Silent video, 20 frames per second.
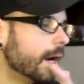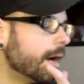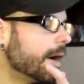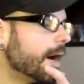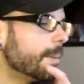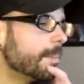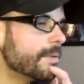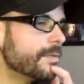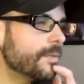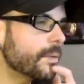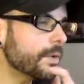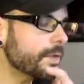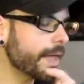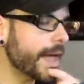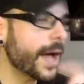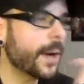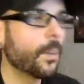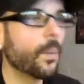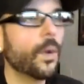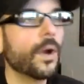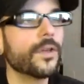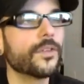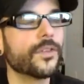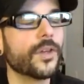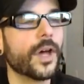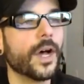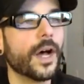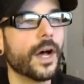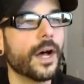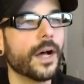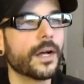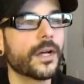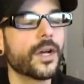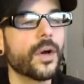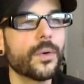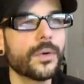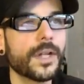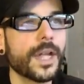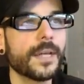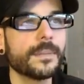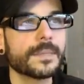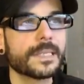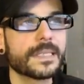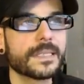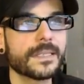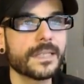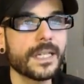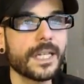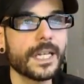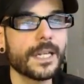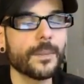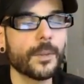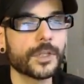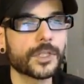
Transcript: Um, before that was uh, Codename Steam,